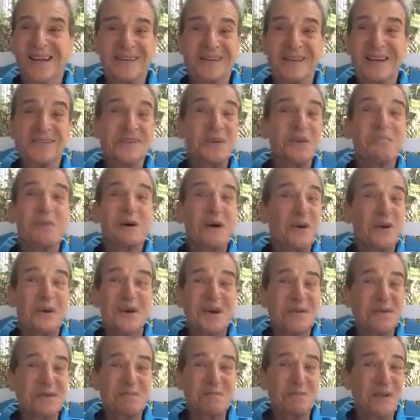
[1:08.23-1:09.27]
That's a better
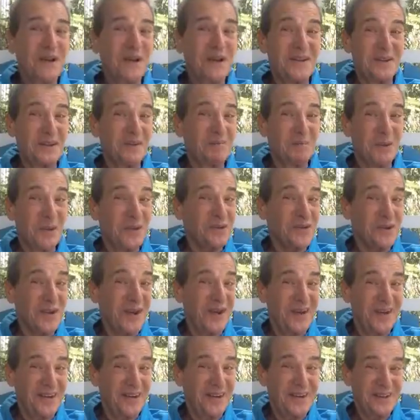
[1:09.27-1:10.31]
exit plan than Bush
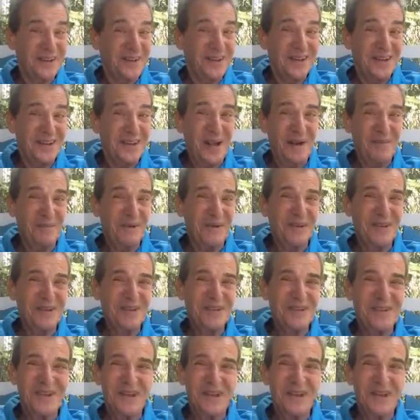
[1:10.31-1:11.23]
had, I'll tell you that much.